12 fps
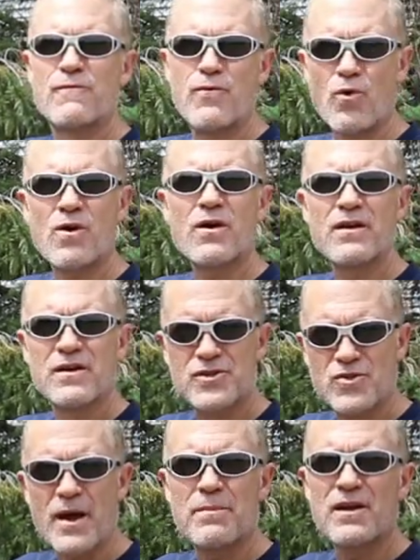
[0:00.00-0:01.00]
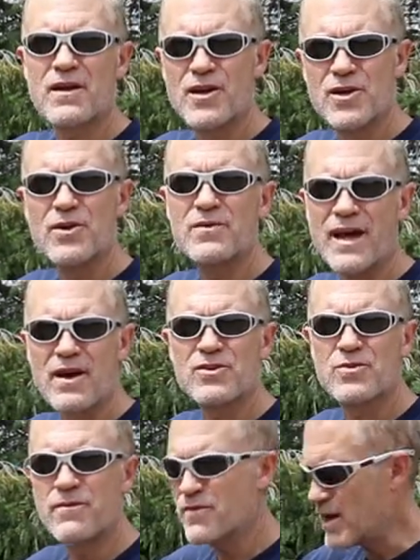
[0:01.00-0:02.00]
for strapping a canoe
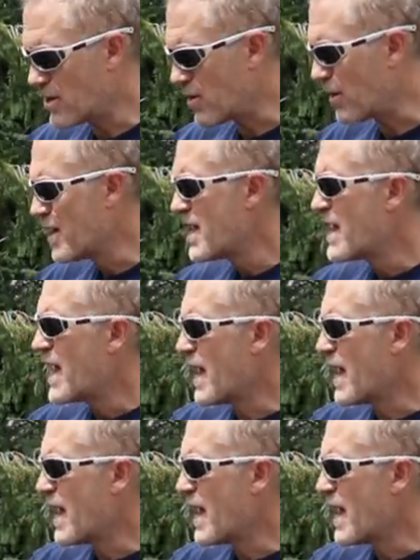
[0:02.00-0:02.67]
down to a vehicle.